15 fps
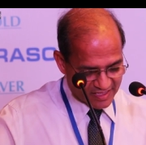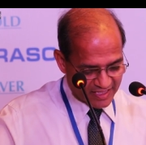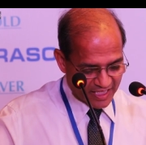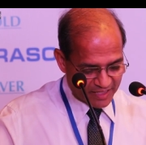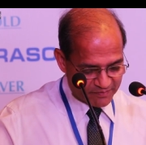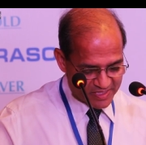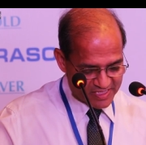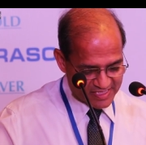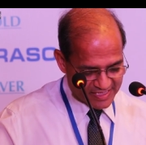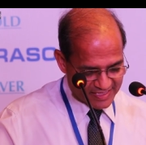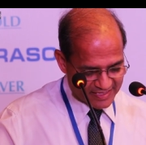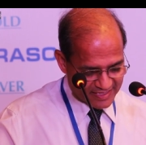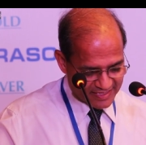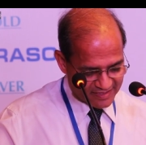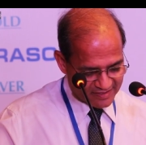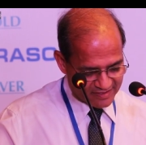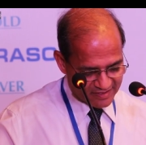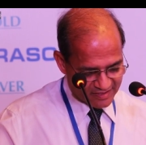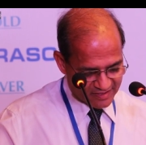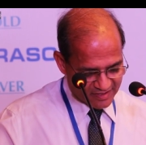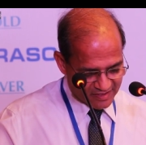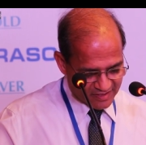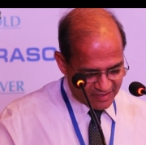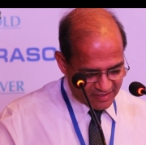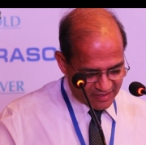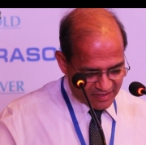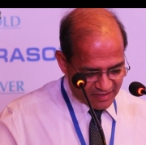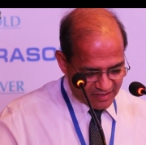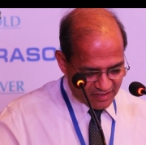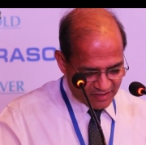and I must say
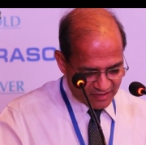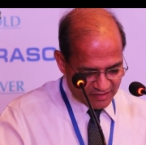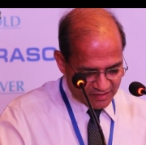that